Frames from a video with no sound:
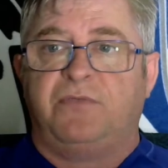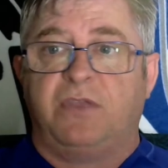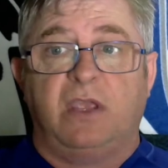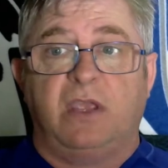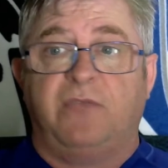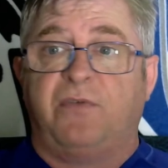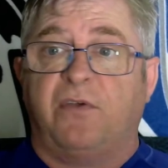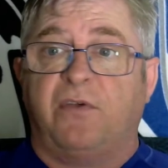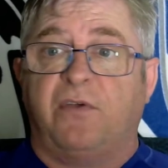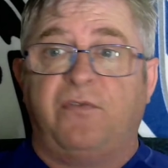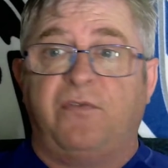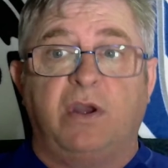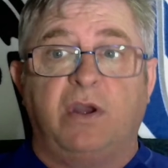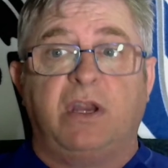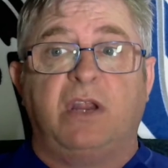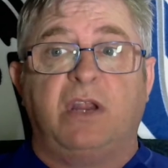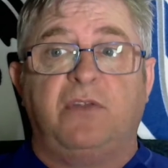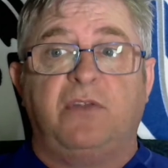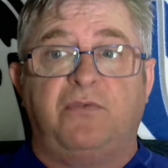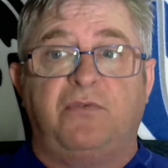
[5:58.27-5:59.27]
If I
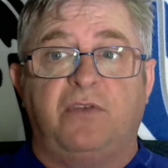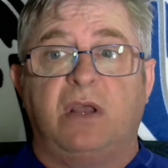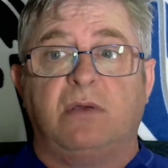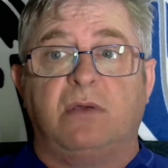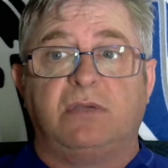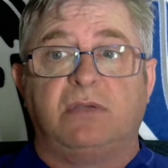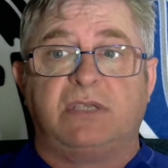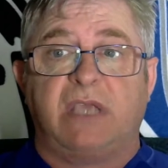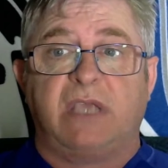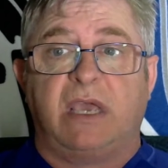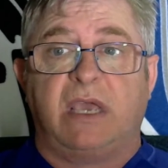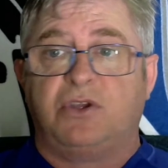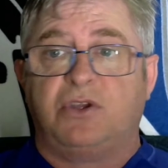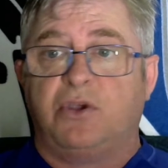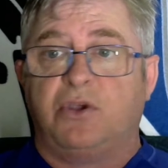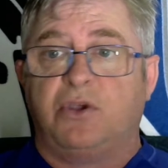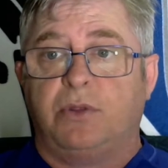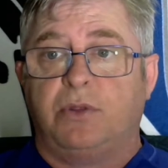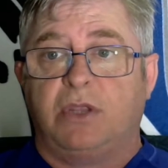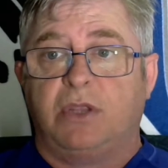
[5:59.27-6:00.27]
find anything else out
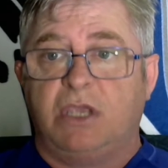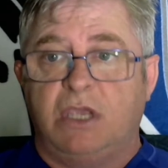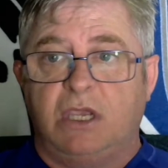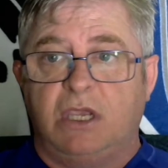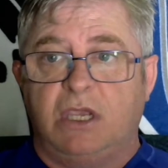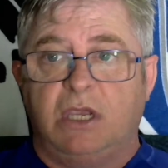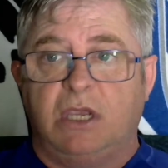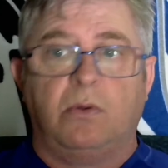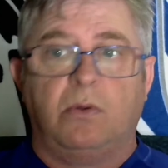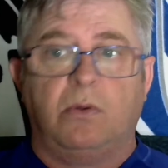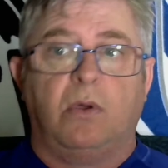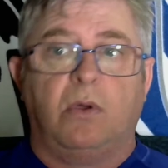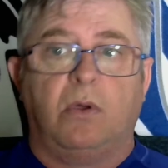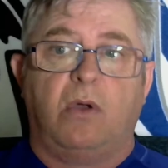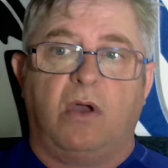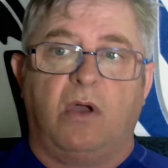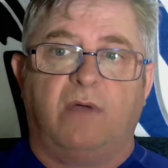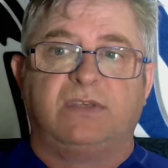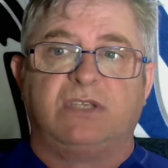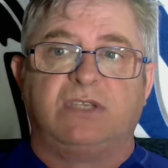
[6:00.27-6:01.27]
during the year,
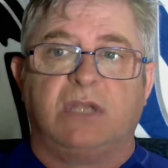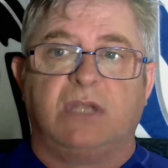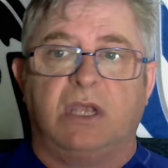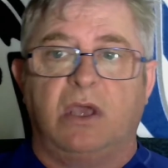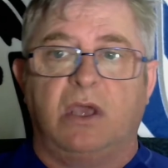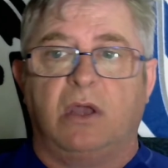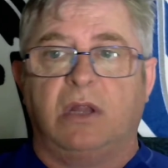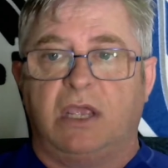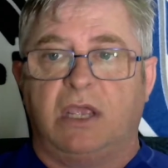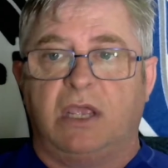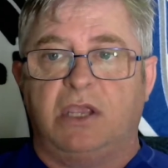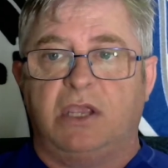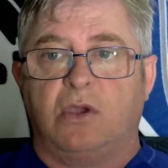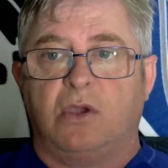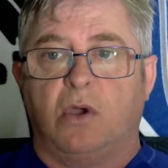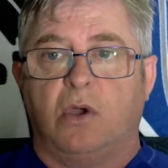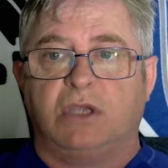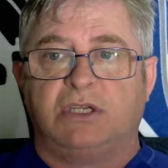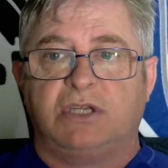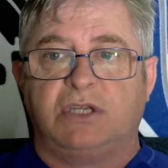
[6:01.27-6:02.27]
obviously I'll let you
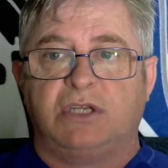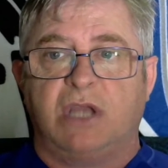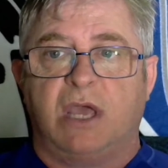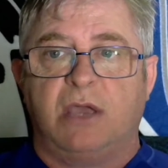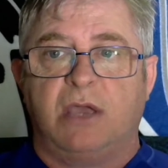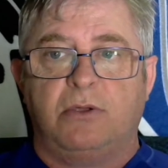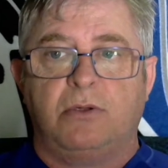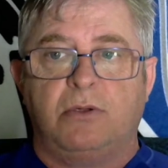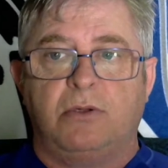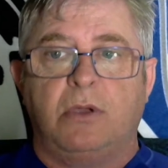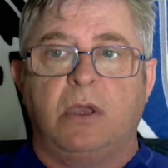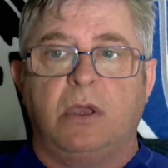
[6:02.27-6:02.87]
guys know.